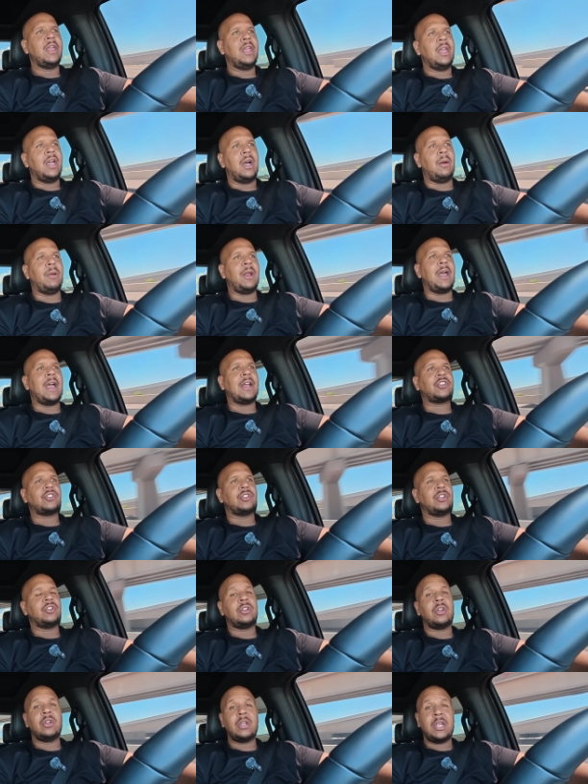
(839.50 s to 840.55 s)
I'm going to
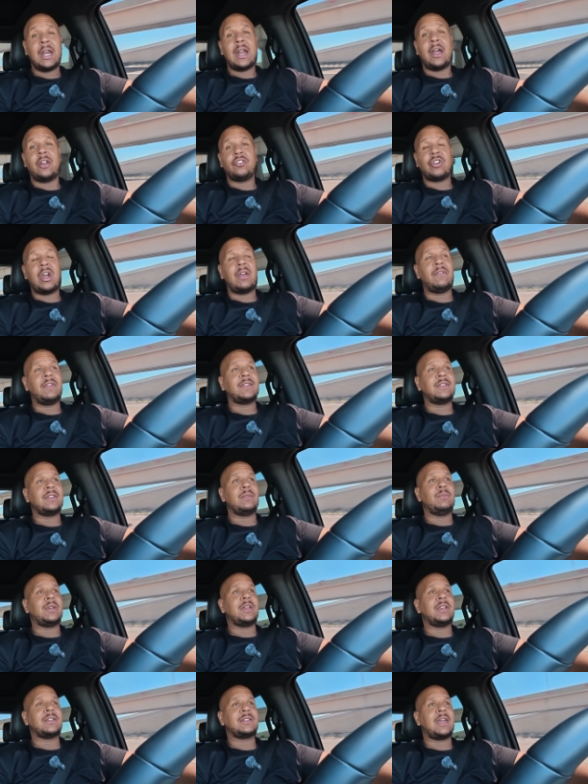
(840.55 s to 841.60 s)
actually get out and drive this thing
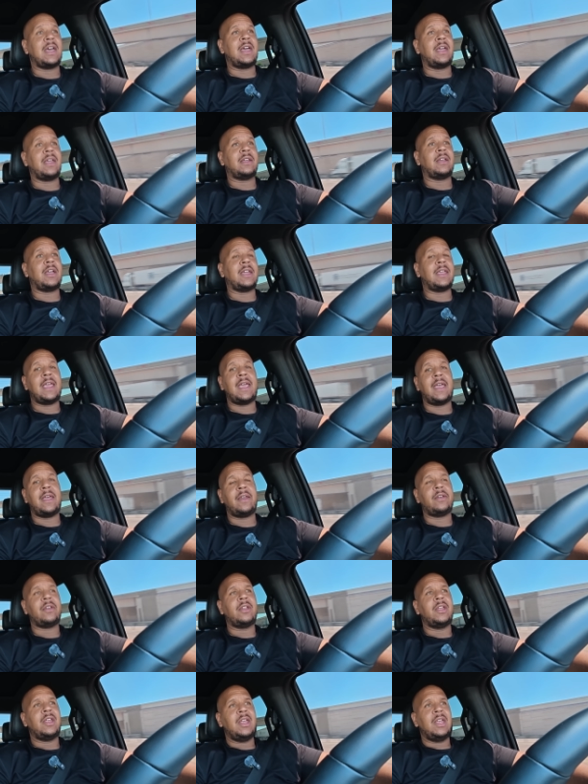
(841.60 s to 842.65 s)
because I can,
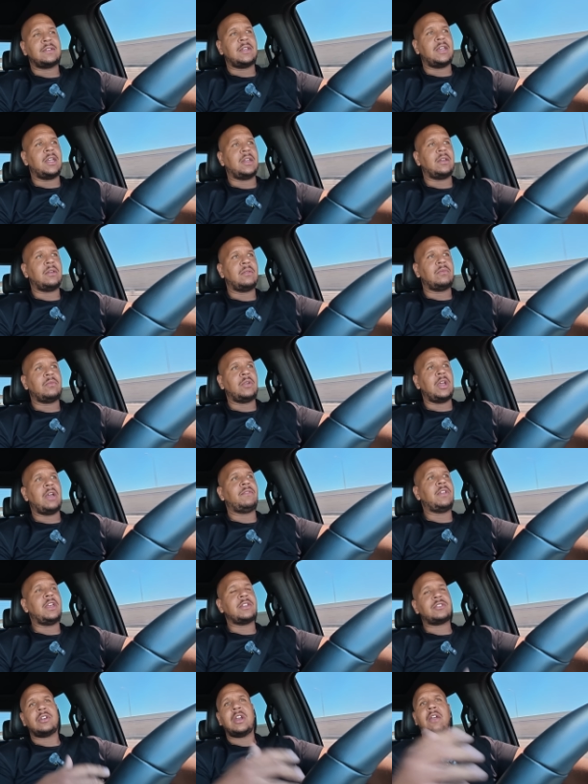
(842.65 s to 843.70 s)
and we have
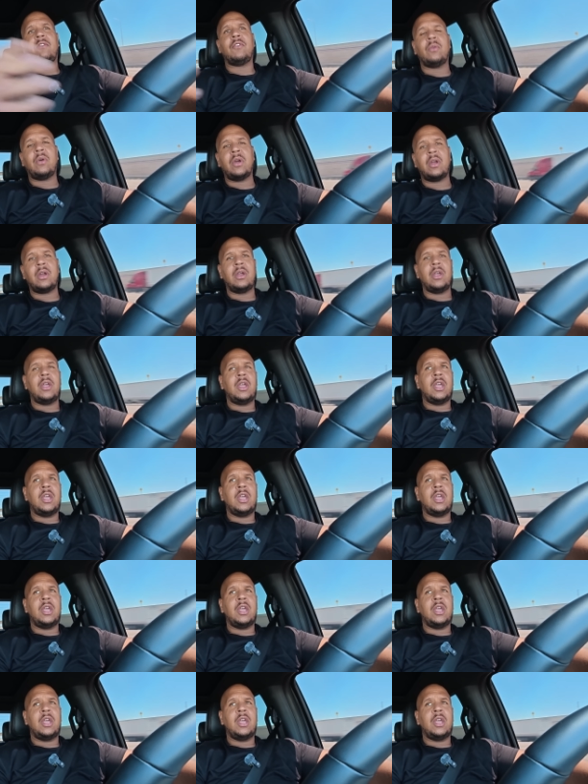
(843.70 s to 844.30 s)
desert everywhere.